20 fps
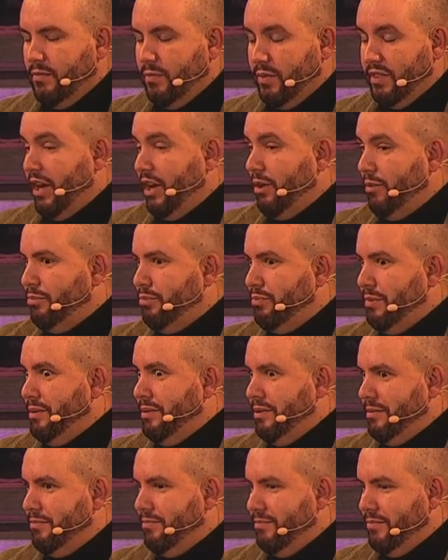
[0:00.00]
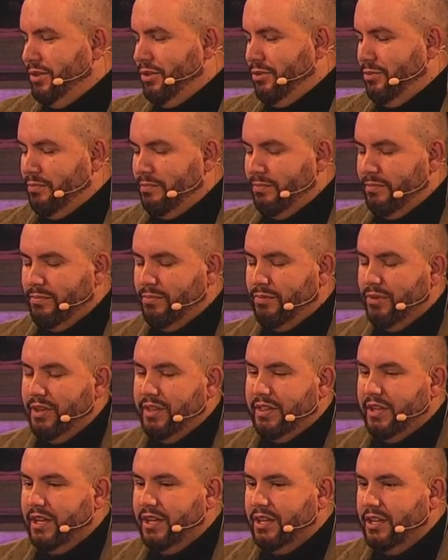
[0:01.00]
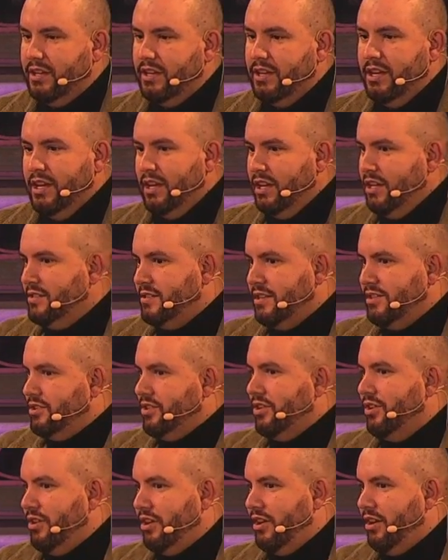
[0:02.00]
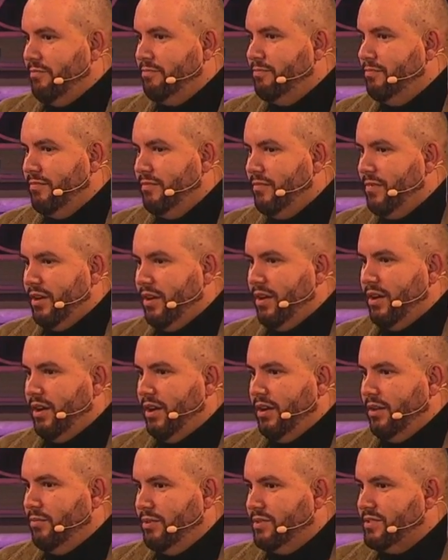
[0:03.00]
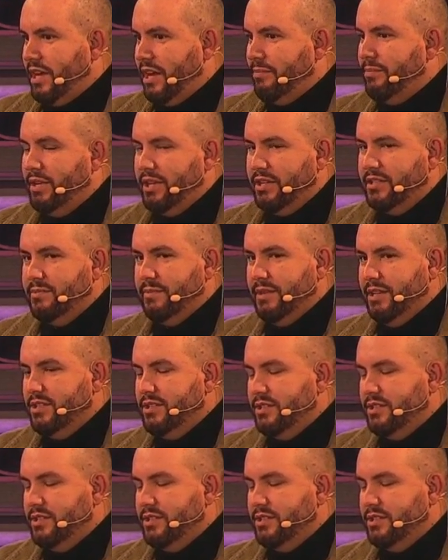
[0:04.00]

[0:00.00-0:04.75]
without you know, breathing, and said to her, "I'm I, what's happening to me?